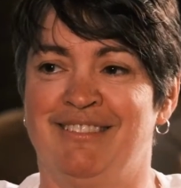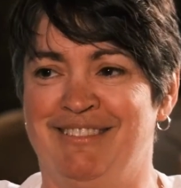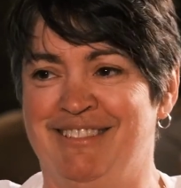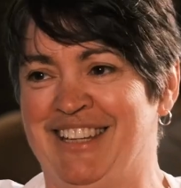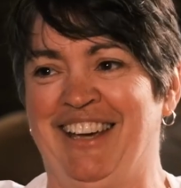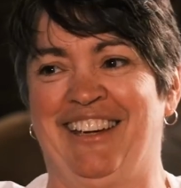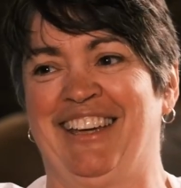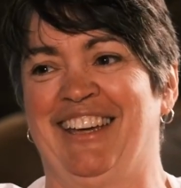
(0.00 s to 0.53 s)

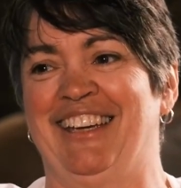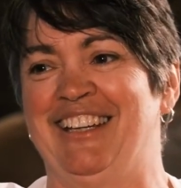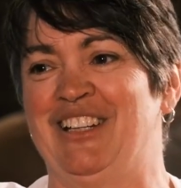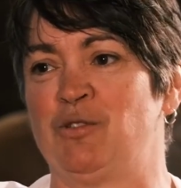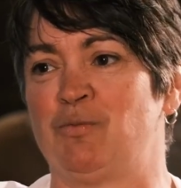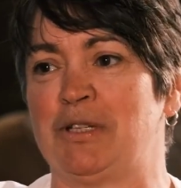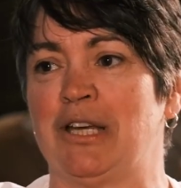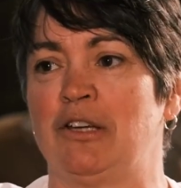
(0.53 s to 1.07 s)

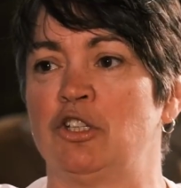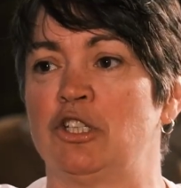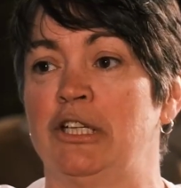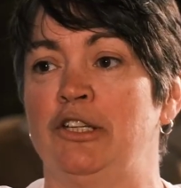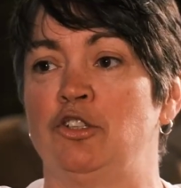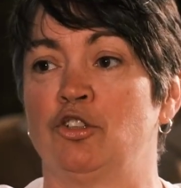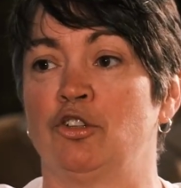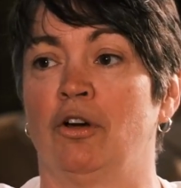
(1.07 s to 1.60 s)
decades
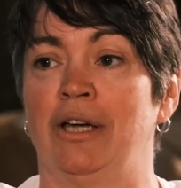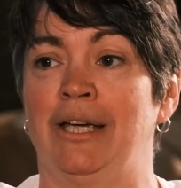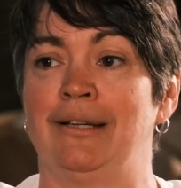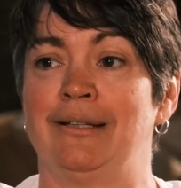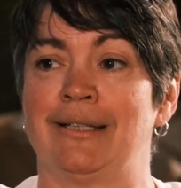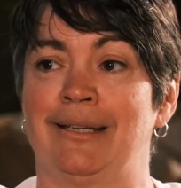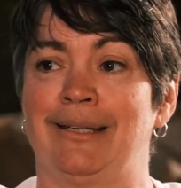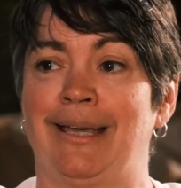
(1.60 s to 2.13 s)
potentially
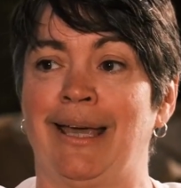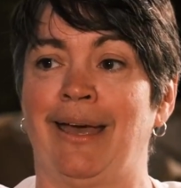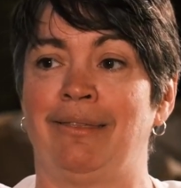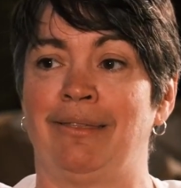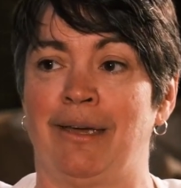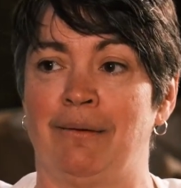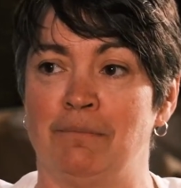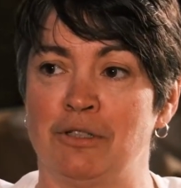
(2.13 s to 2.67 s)
trying to get
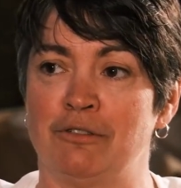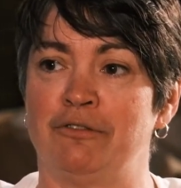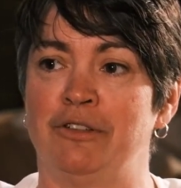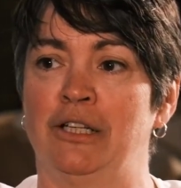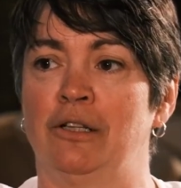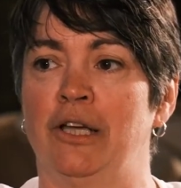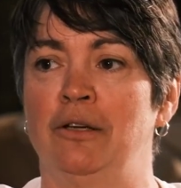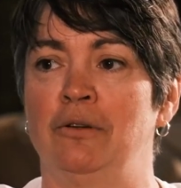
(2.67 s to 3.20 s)
them to
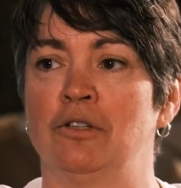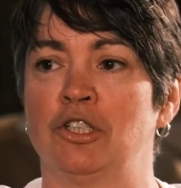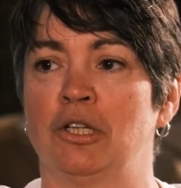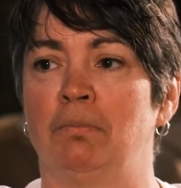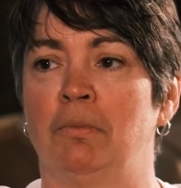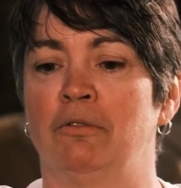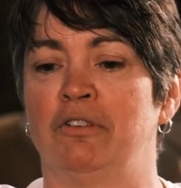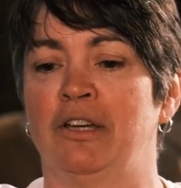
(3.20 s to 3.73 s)
feel
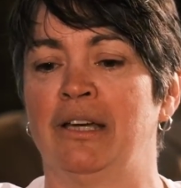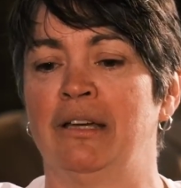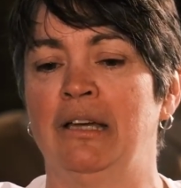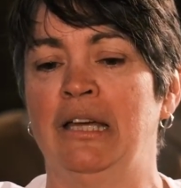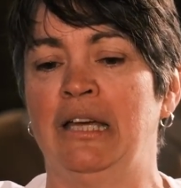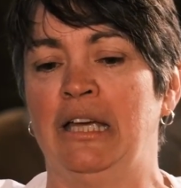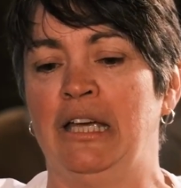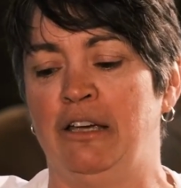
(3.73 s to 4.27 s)
ownership of it.
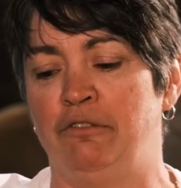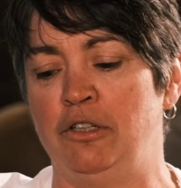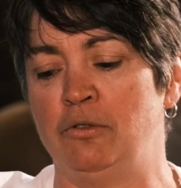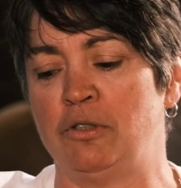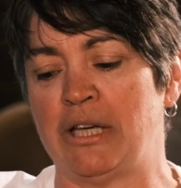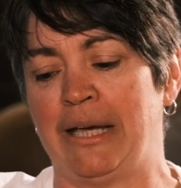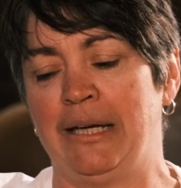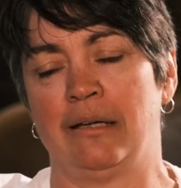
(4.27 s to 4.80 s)
If you
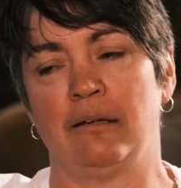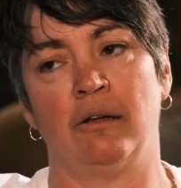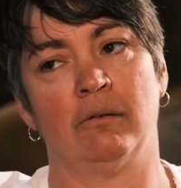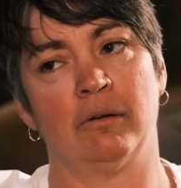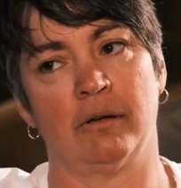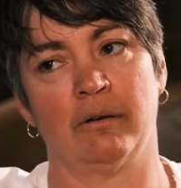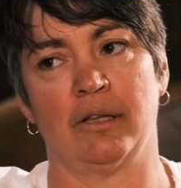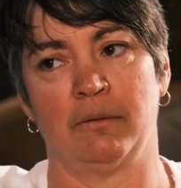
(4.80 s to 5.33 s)
take
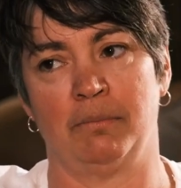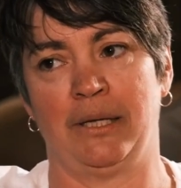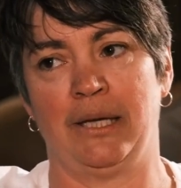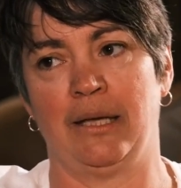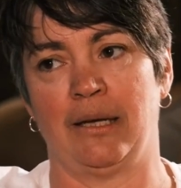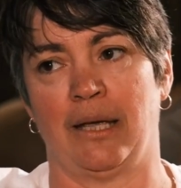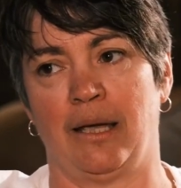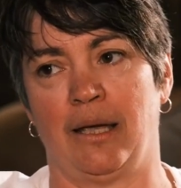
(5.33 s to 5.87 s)
longer at the
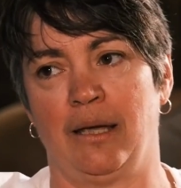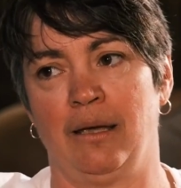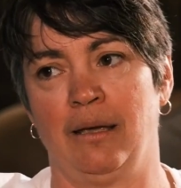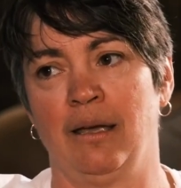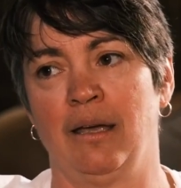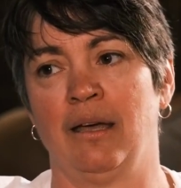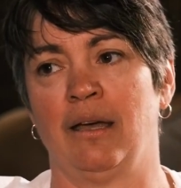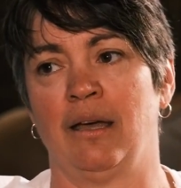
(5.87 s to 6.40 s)
beginning,
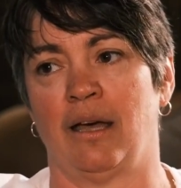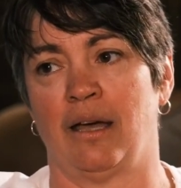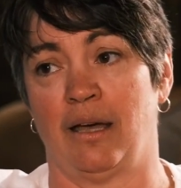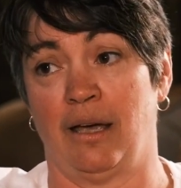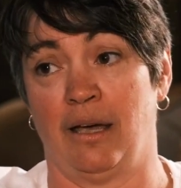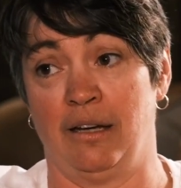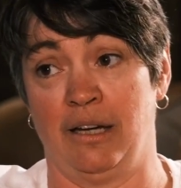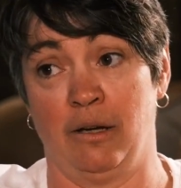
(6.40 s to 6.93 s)

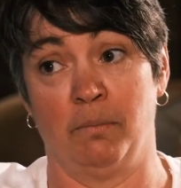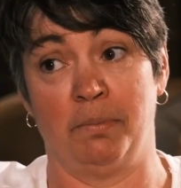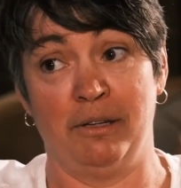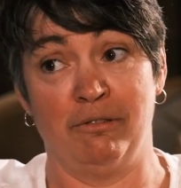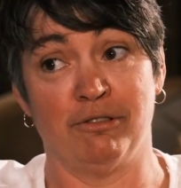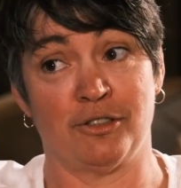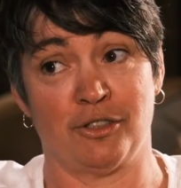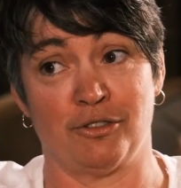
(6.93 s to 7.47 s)
and it'll be
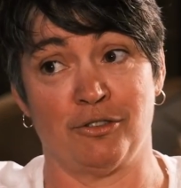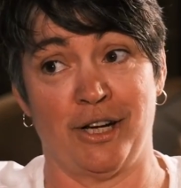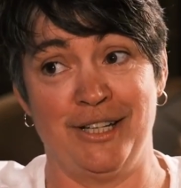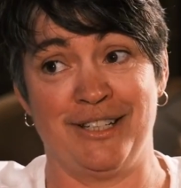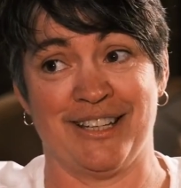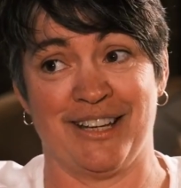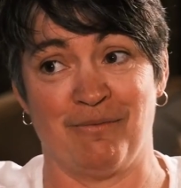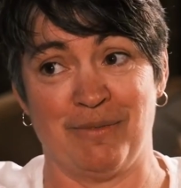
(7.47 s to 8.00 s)

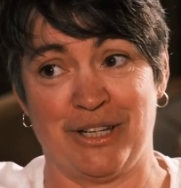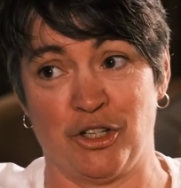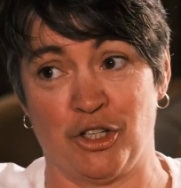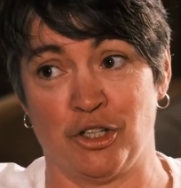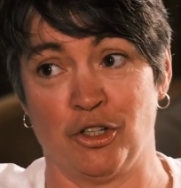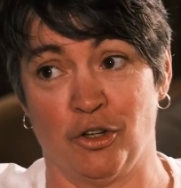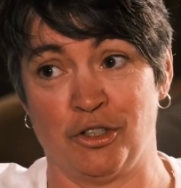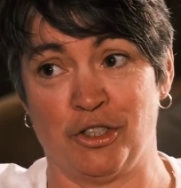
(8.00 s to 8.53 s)
frustrating because
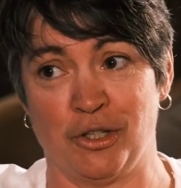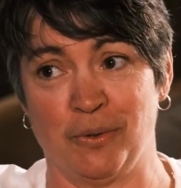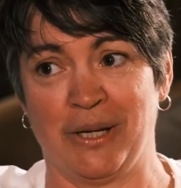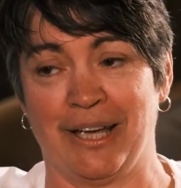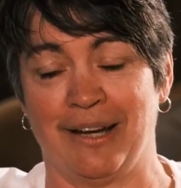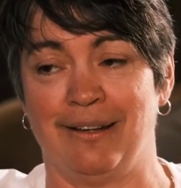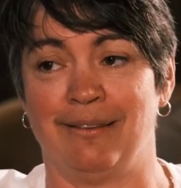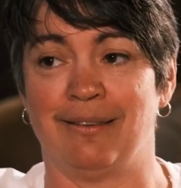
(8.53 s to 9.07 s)
you're not
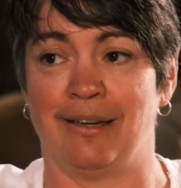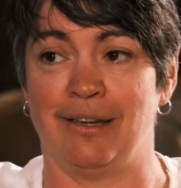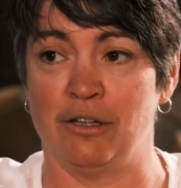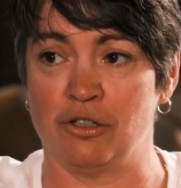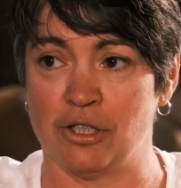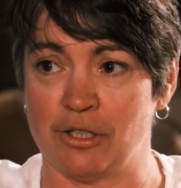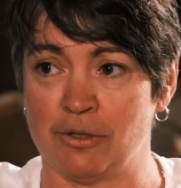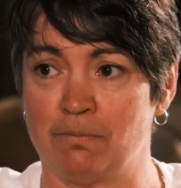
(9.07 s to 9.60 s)
doing anything, you're
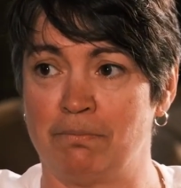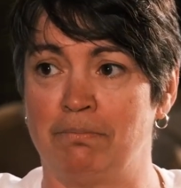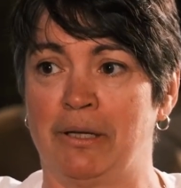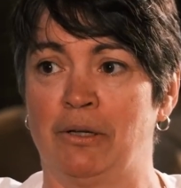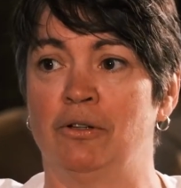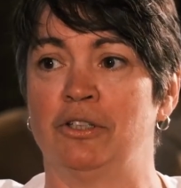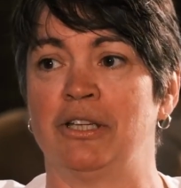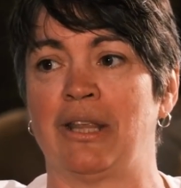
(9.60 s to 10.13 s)
just
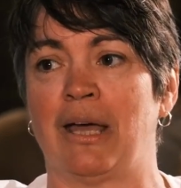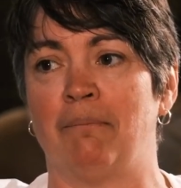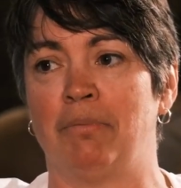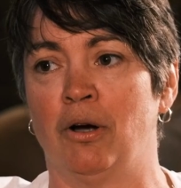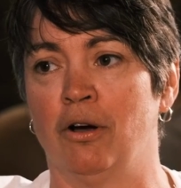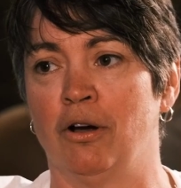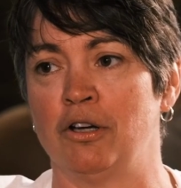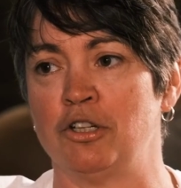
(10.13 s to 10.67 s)
building that
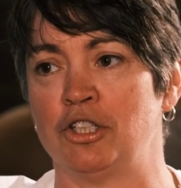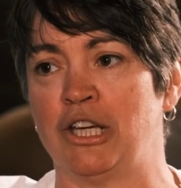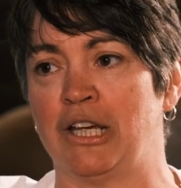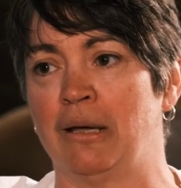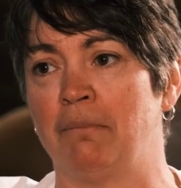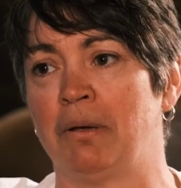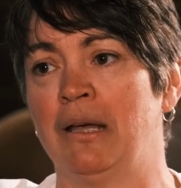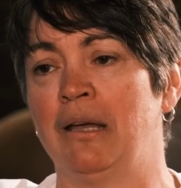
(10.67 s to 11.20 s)

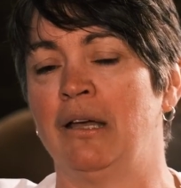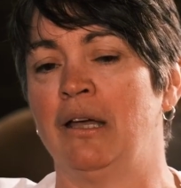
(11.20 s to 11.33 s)
partnership,